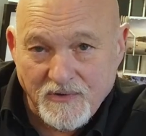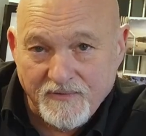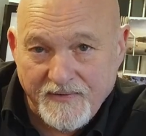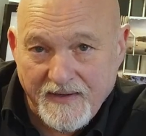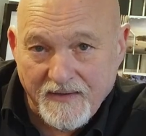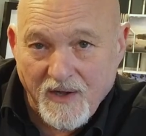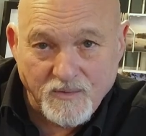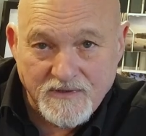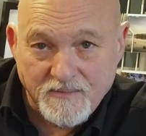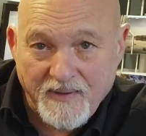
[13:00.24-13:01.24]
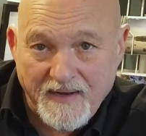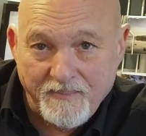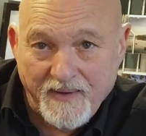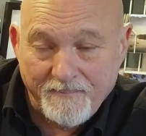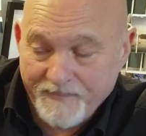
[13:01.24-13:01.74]
sulfate coated
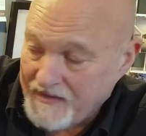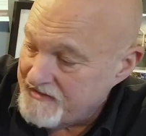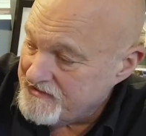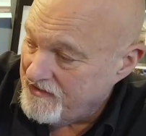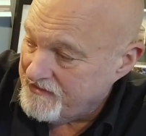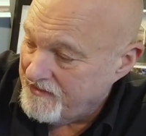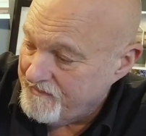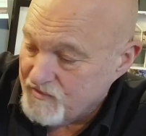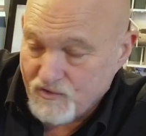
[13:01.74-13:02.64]
paper. It's got a